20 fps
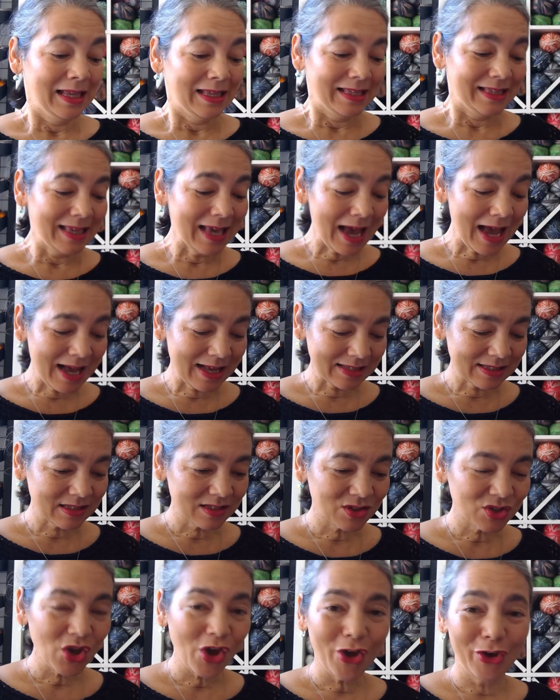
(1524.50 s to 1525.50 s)
Yeah,
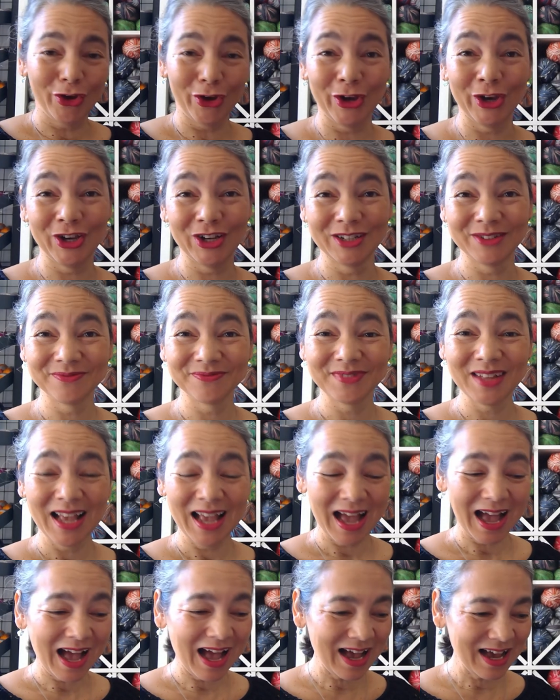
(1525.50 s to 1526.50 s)
so
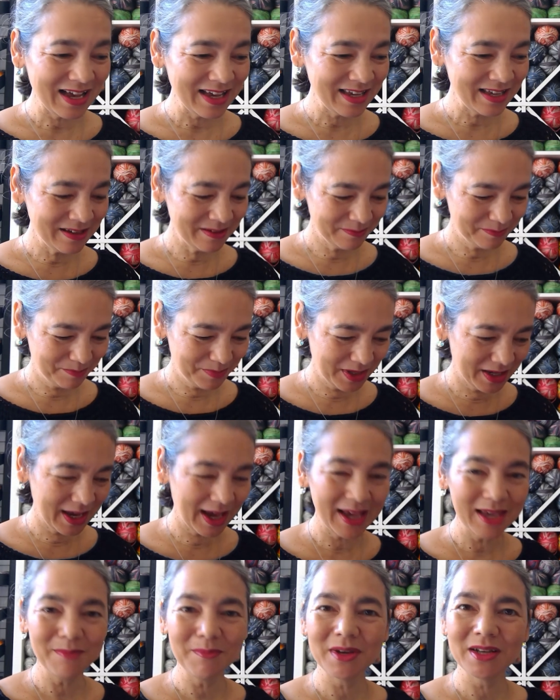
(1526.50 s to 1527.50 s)
I
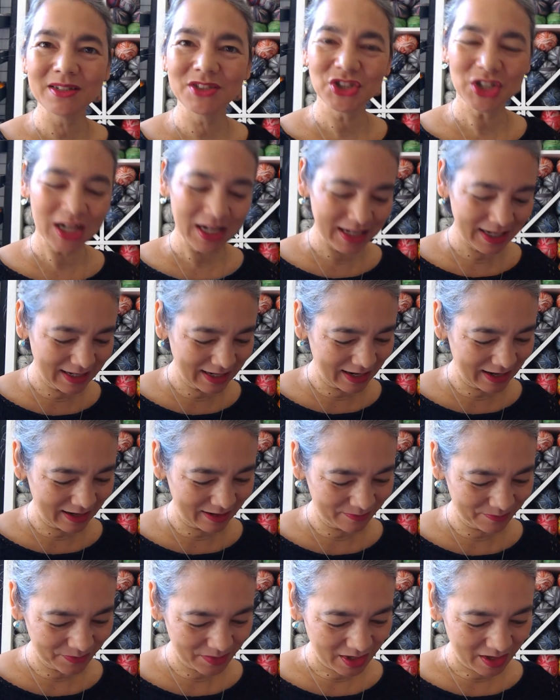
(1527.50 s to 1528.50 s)
became a
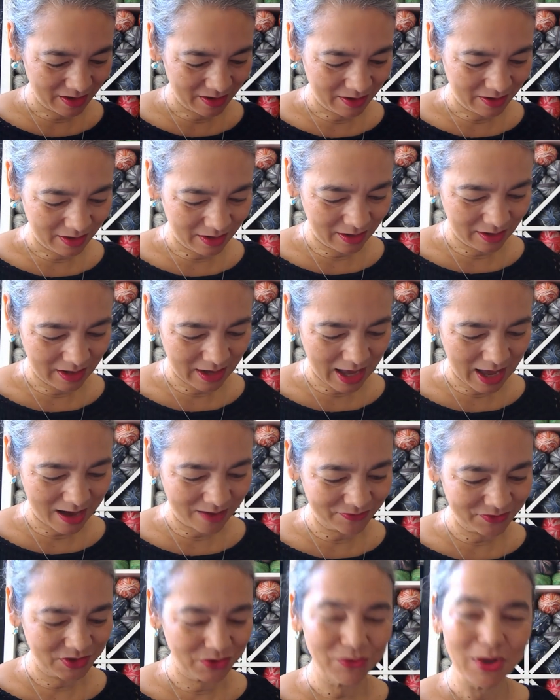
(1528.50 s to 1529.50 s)
cheerleader
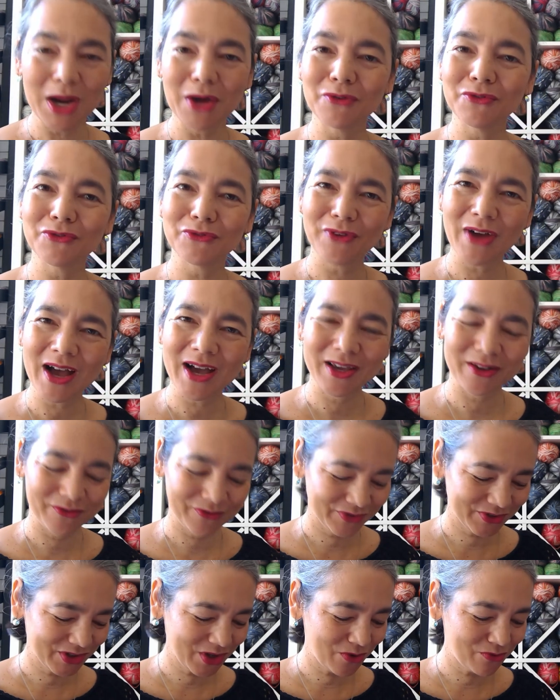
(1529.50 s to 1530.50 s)
after round
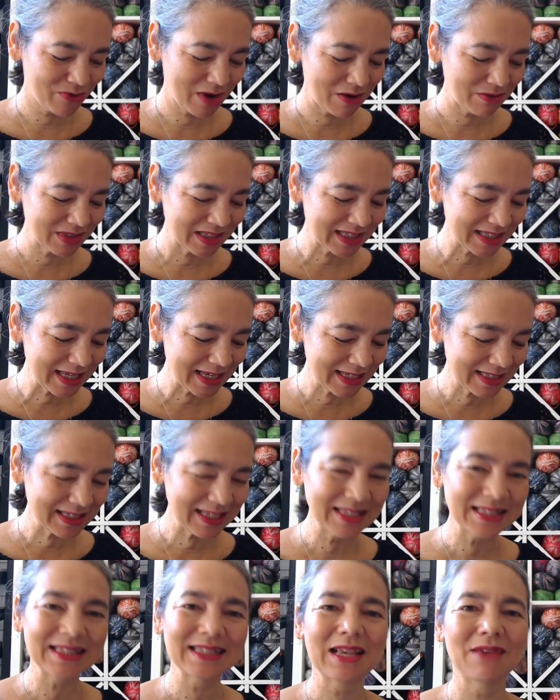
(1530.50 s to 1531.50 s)
five. So round six
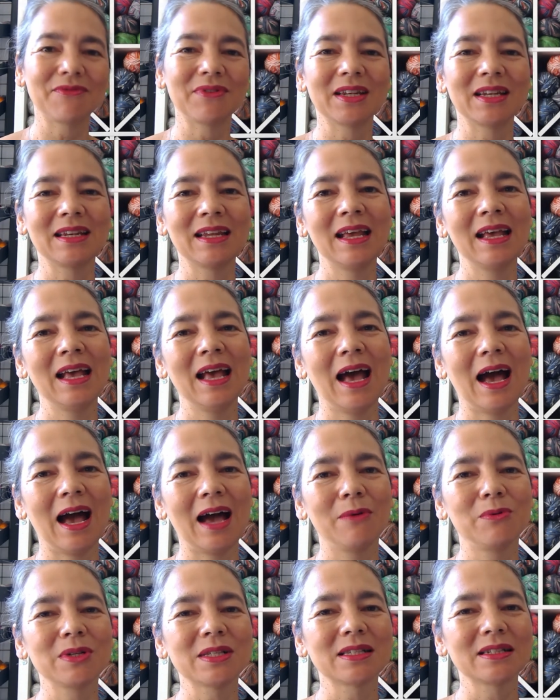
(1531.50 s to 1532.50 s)
and seven,
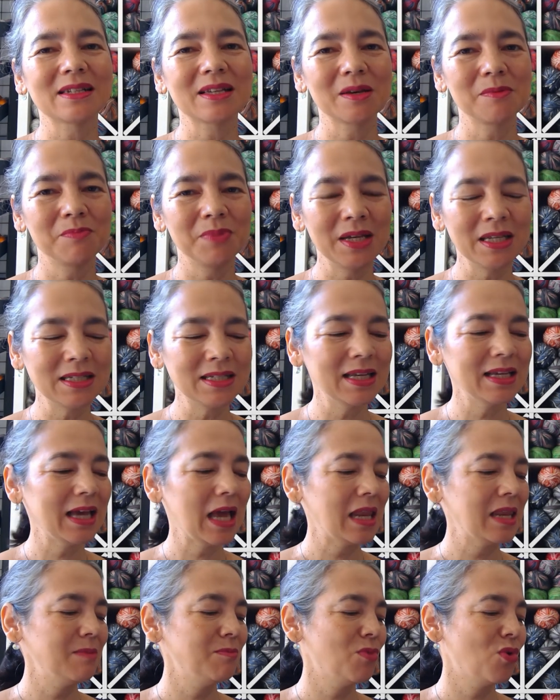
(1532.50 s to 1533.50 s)
I wasn't competing
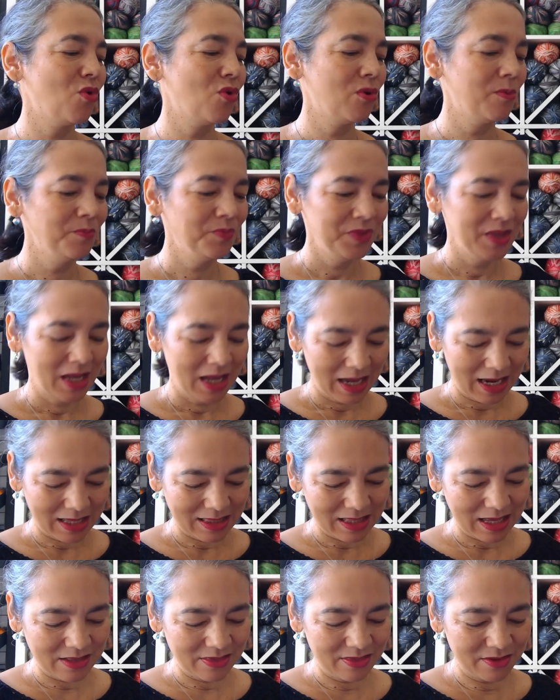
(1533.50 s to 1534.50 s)
anymore.
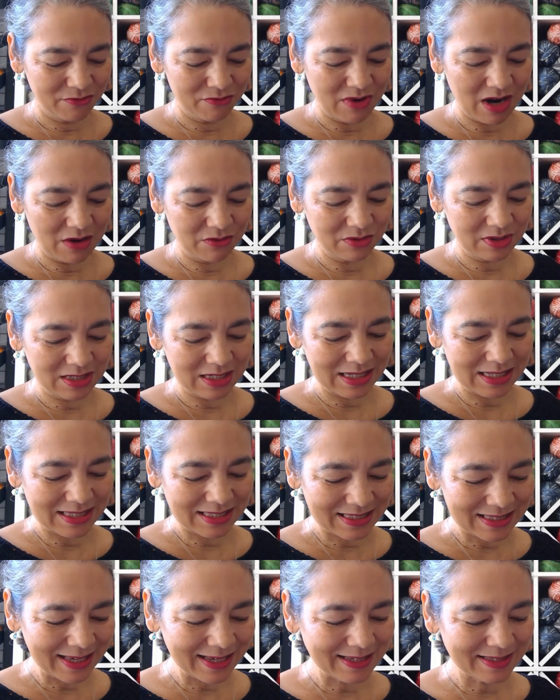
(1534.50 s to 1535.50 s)
And then the round
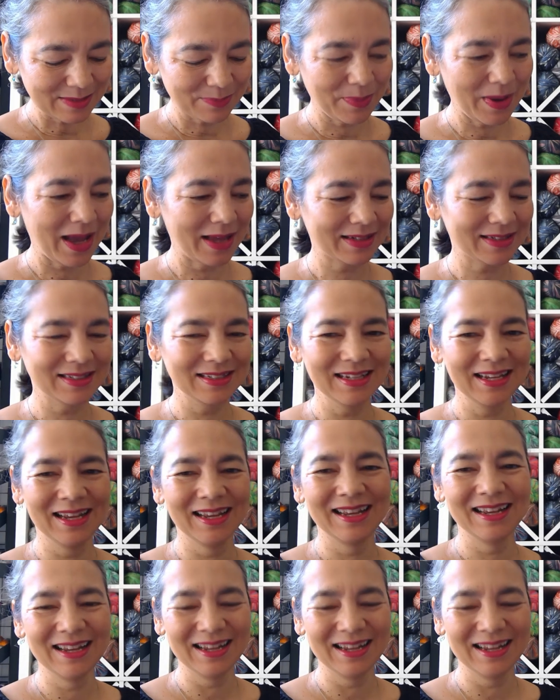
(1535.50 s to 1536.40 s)
six pattern